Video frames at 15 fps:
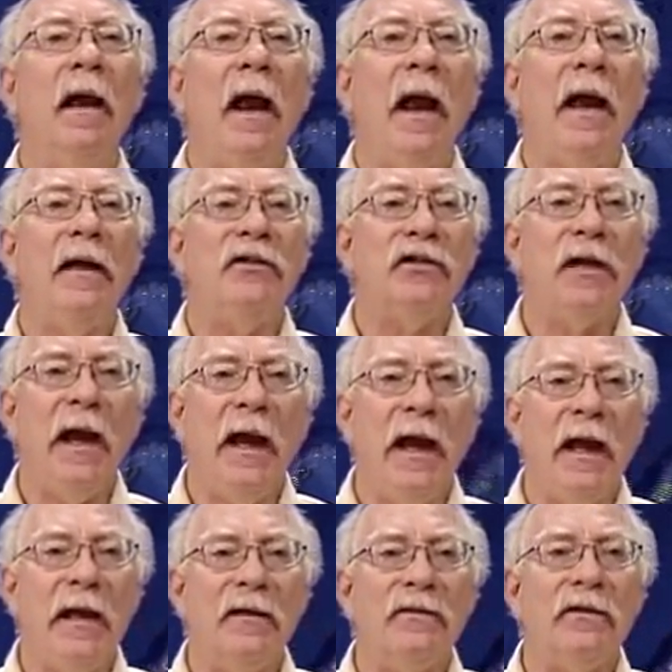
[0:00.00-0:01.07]
a
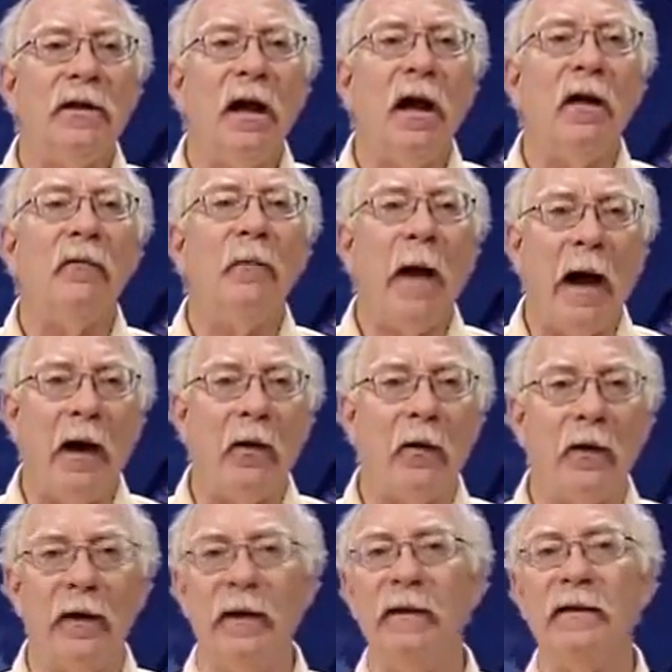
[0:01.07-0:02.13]
change of
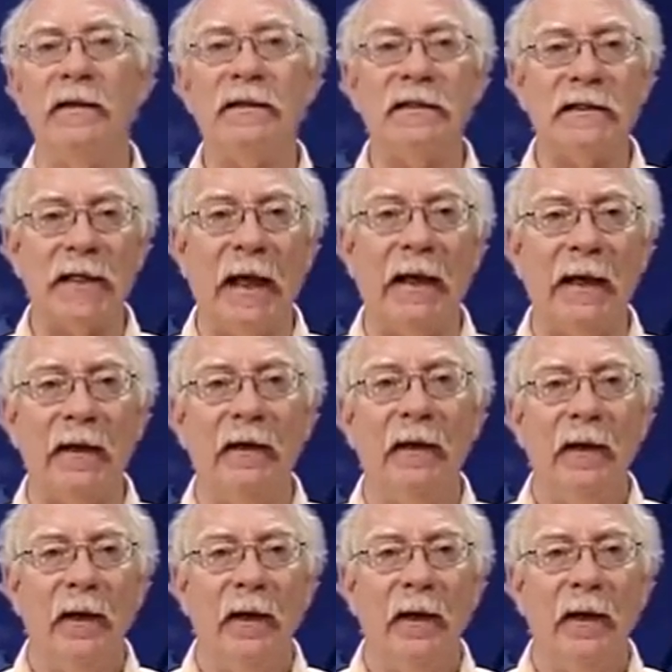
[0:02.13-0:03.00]
power in the Senate.